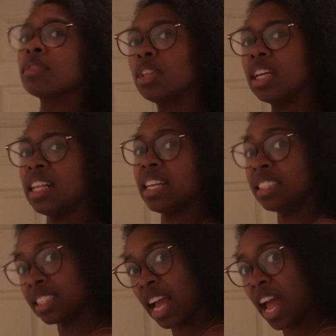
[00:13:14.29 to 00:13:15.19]
Look at that
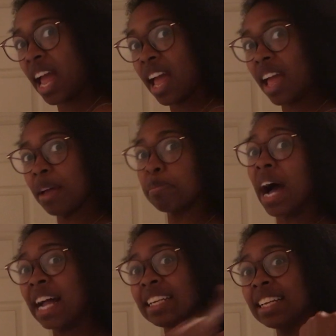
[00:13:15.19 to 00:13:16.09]
shape.
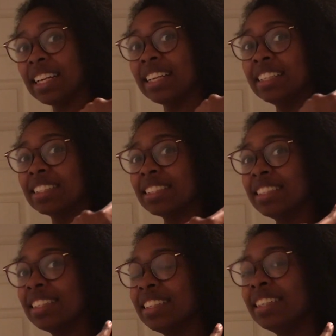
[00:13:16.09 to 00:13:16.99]
I did this.
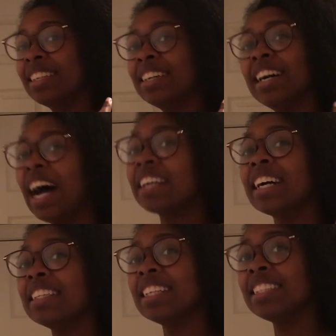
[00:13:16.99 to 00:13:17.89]
I
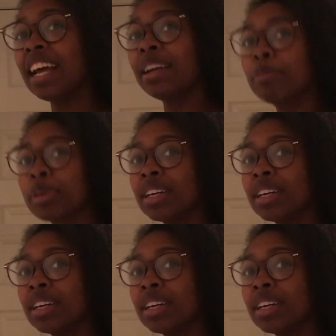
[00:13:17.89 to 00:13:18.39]
cut the shape.